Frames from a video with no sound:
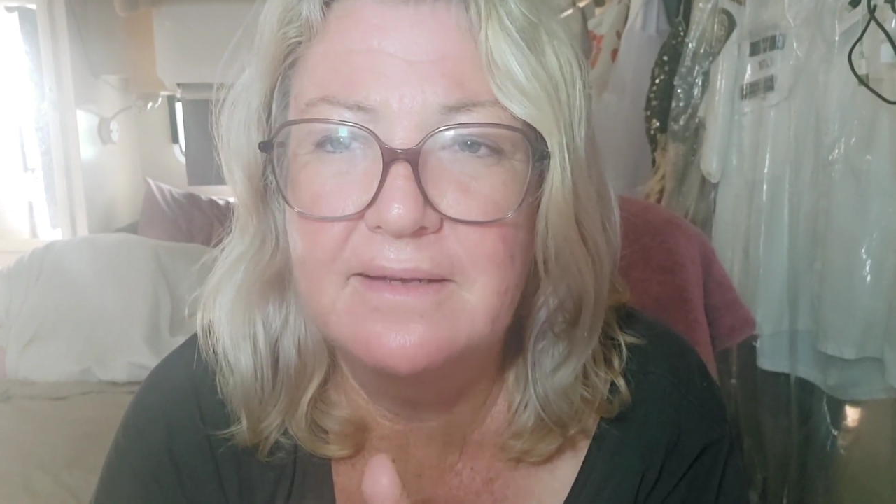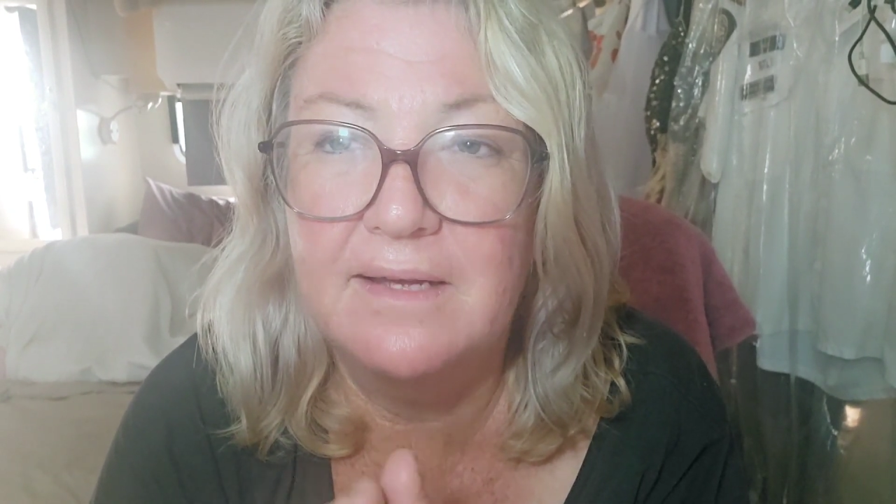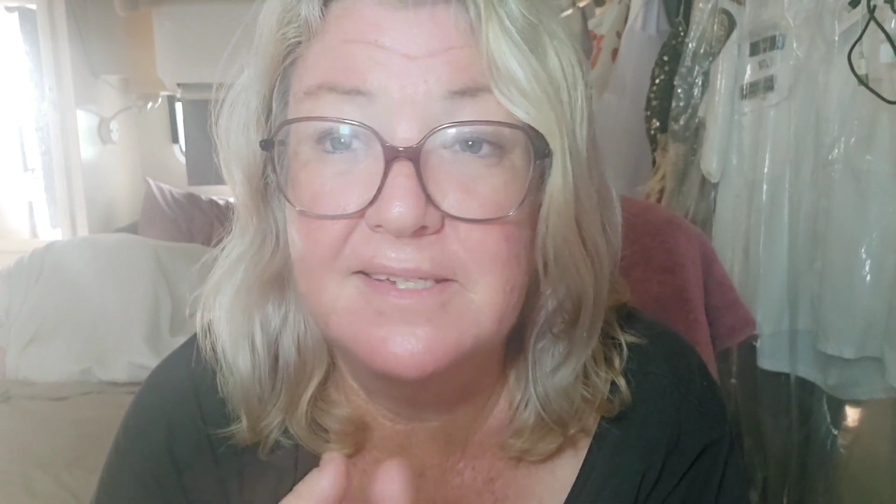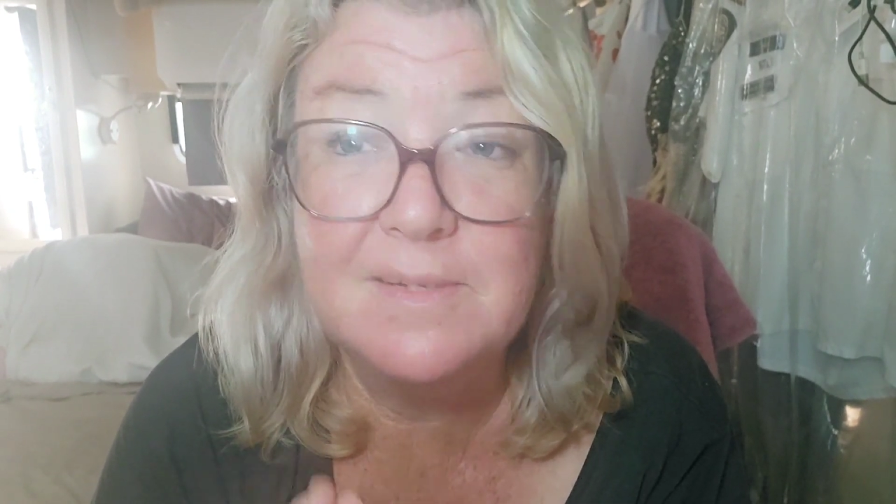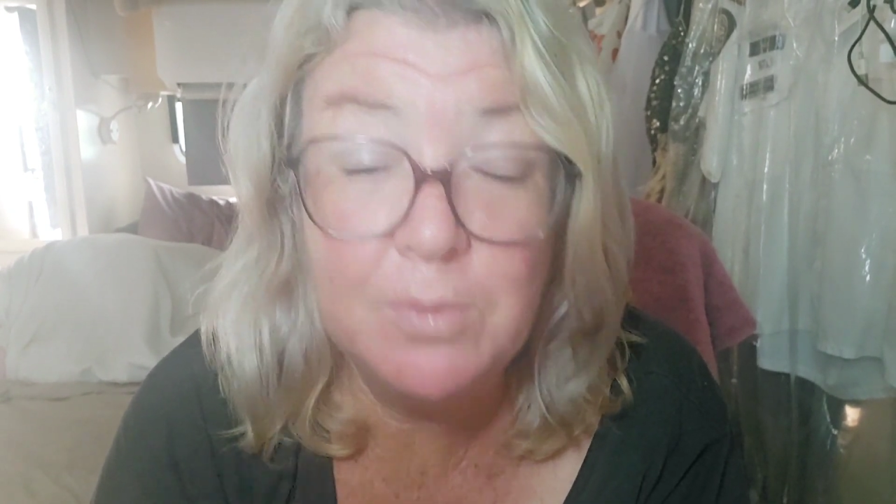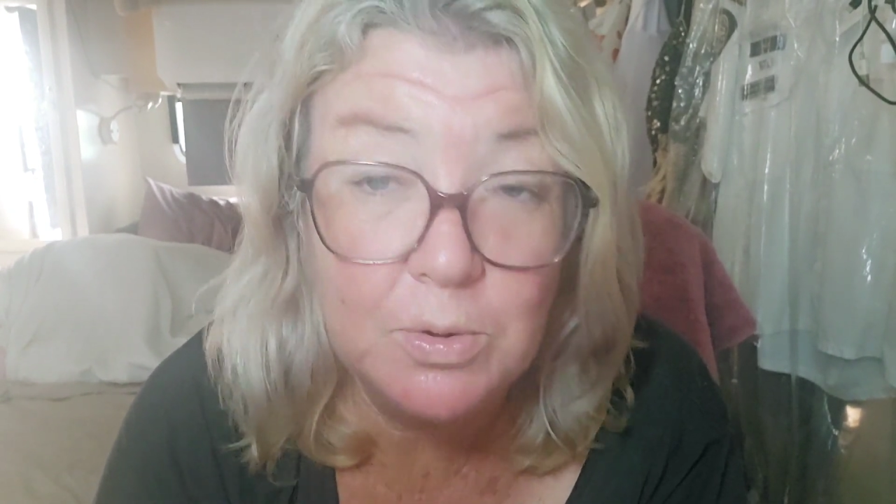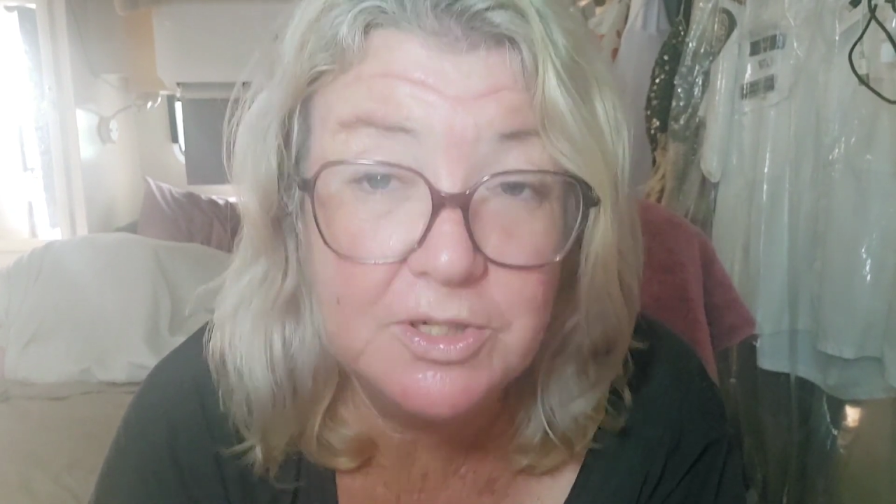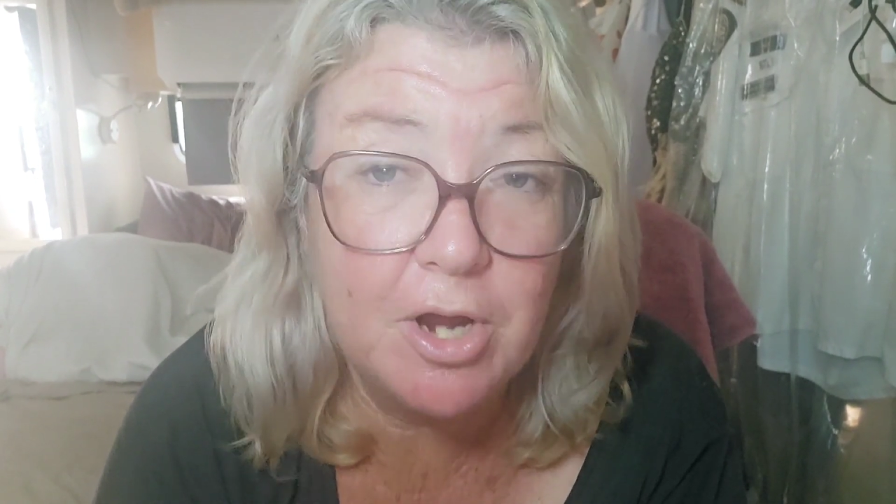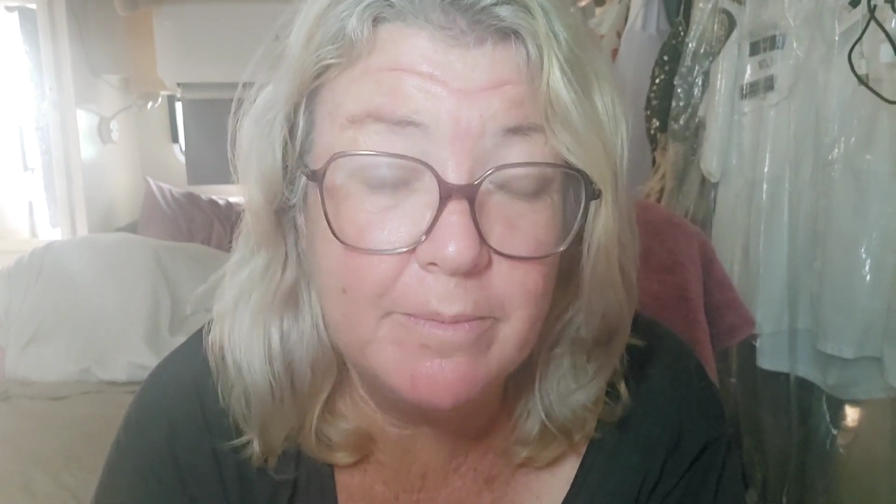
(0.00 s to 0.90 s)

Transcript: a small time